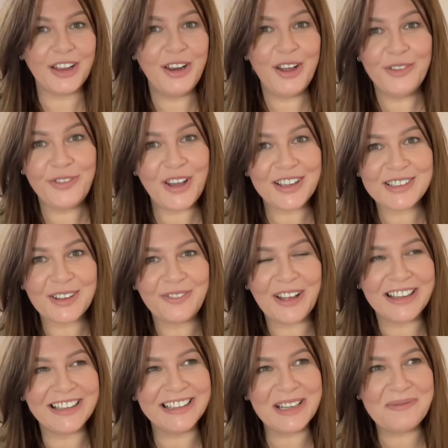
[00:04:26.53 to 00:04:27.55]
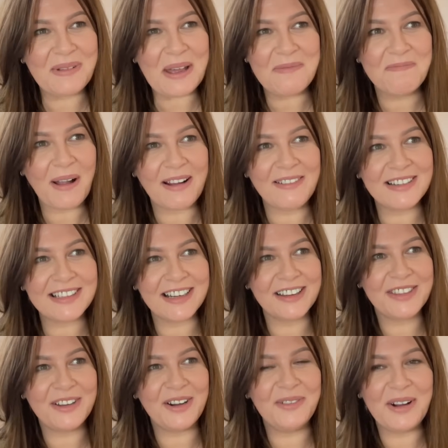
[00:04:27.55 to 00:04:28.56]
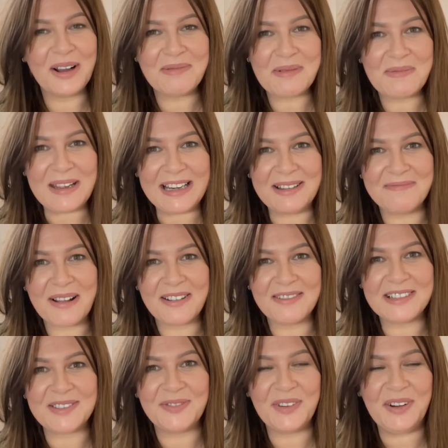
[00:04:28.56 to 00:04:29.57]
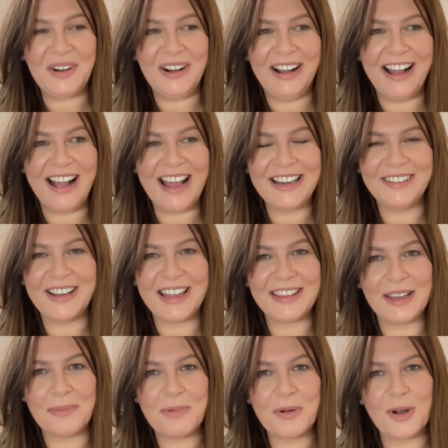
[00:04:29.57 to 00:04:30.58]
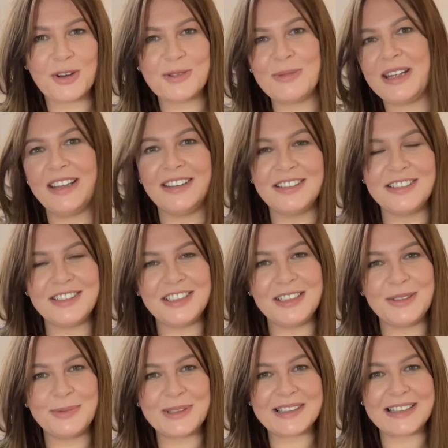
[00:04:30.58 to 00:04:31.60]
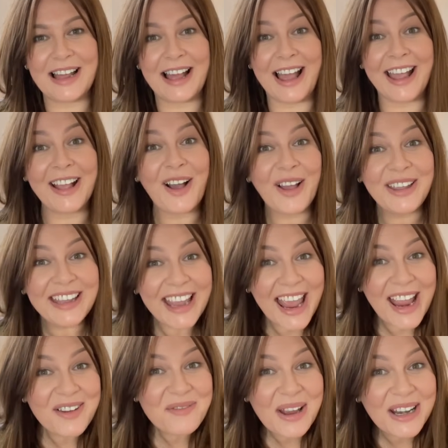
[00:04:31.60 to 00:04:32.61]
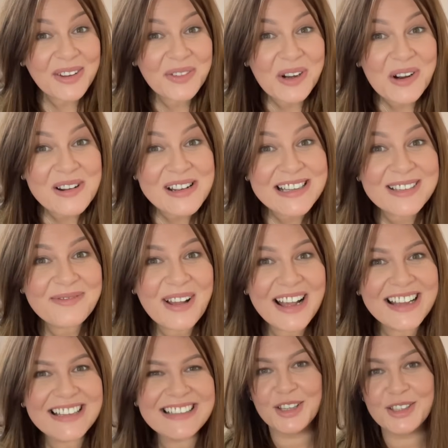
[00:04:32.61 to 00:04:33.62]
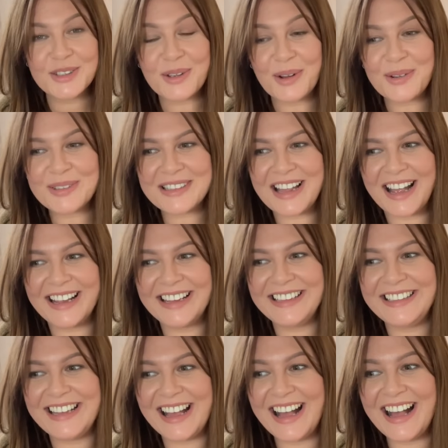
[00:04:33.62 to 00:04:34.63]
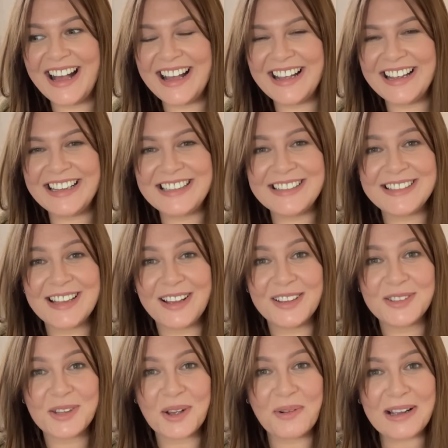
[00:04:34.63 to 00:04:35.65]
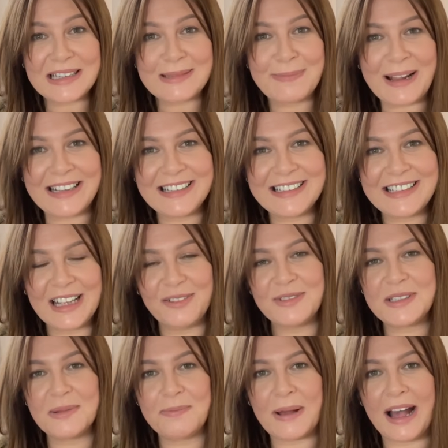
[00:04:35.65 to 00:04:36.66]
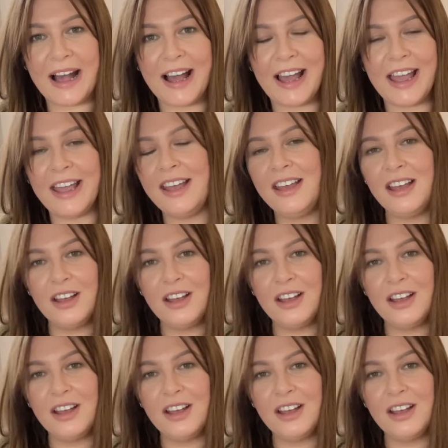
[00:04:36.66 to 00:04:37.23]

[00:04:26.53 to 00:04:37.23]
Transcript: And at first I felt a little bit embarrassed and I thought, what am I being embarrassed for? Anyway, they approached me and she was like, are you getting ready for Christmas? So I was like, yeah, it's so expensive to buy